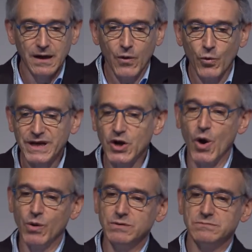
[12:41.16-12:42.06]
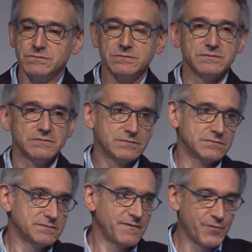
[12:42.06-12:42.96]
we go
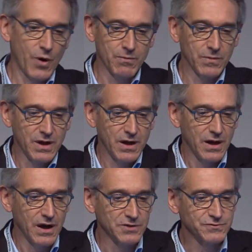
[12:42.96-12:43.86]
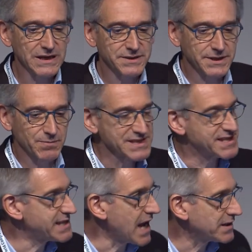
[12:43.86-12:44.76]
from a relatively
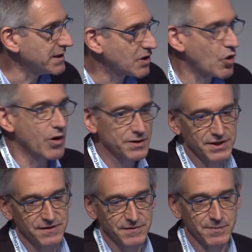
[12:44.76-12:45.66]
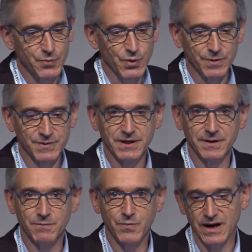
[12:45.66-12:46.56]
subtle cognitive impairment
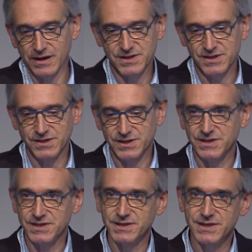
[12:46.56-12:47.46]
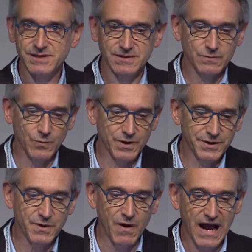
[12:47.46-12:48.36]
in Parkinson's disease, where
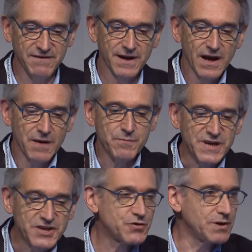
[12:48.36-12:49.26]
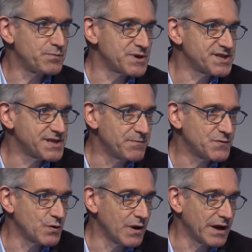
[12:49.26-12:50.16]
you have visual,
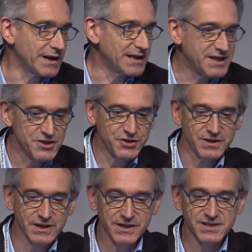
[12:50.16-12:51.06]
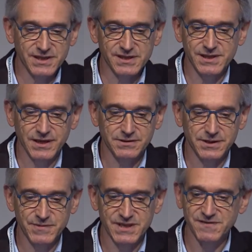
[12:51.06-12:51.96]
perceptual, and attentional
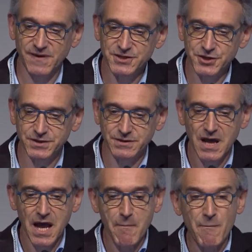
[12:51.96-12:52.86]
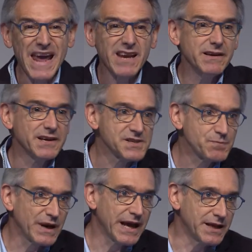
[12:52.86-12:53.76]
dysexecutive dysfunction, mainly
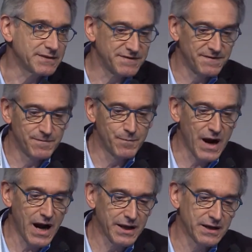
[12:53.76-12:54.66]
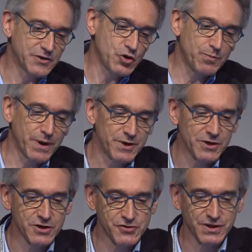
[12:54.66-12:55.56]
explained by
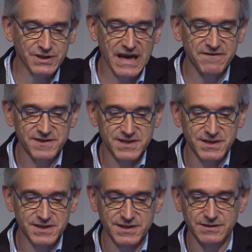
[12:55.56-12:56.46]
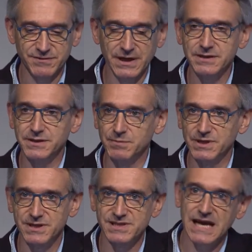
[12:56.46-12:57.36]
dopaminergic deficits and
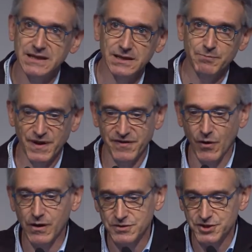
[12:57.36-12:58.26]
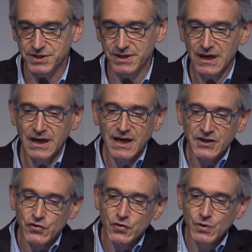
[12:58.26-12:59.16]
relatively subtle pathology,
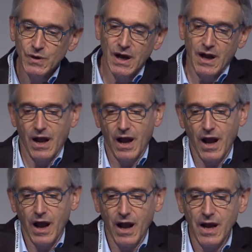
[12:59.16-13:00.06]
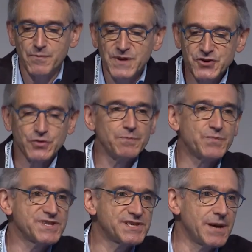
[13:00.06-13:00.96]
to a visual,
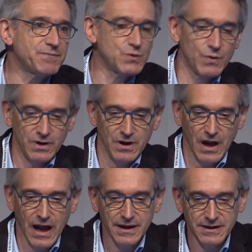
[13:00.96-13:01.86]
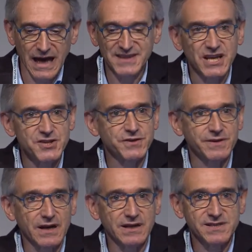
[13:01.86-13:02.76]
perceptual, and
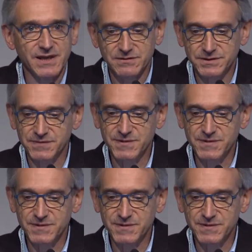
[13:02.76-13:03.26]
attentional executive